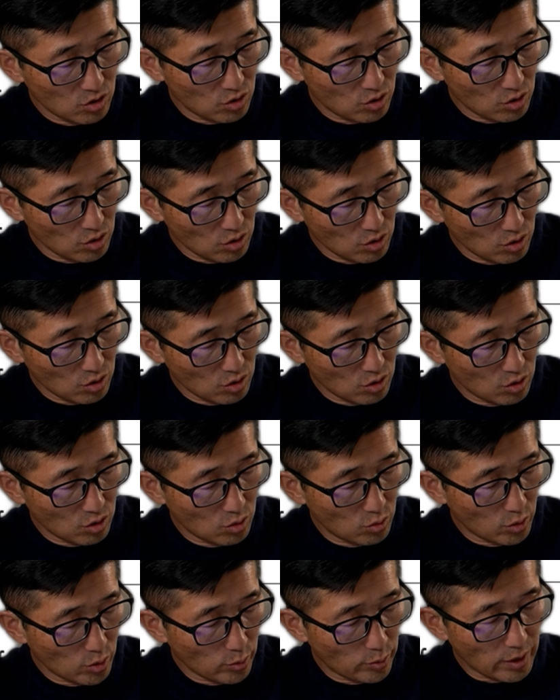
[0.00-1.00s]
So
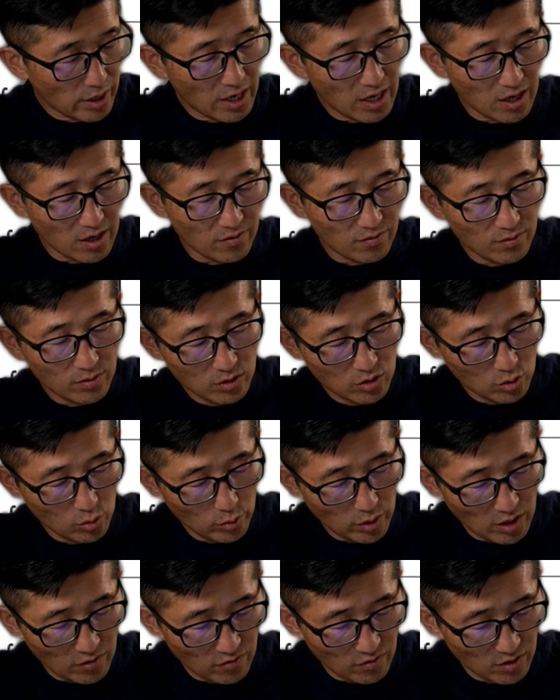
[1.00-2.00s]
what do we have? So we
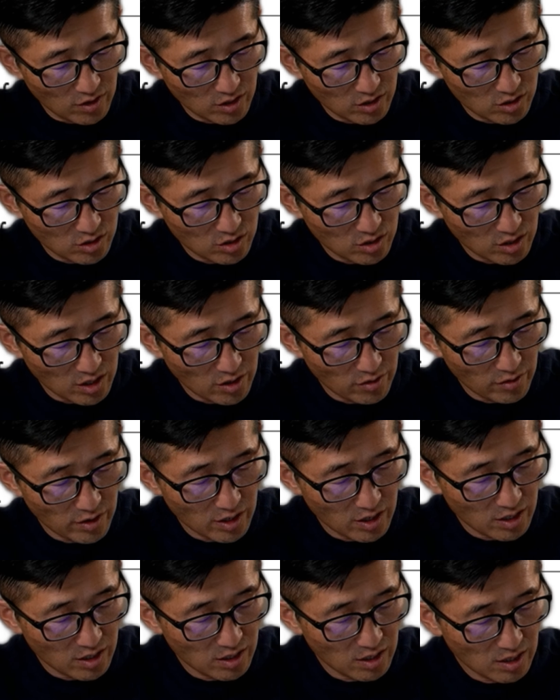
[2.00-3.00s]
have this
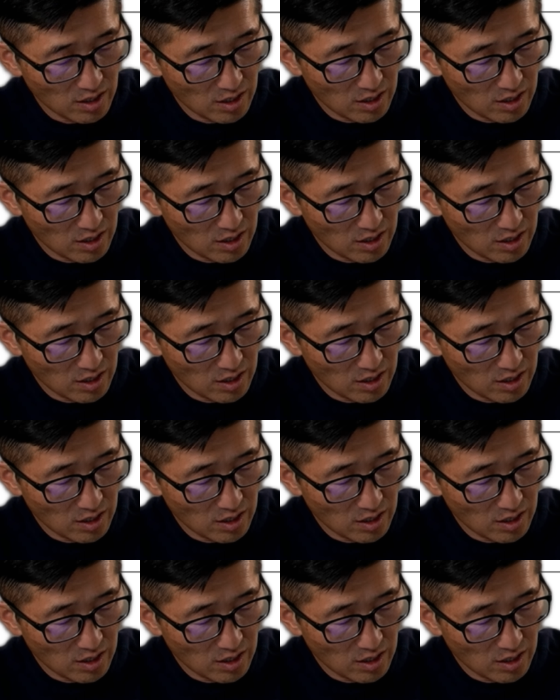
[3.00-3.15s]
area,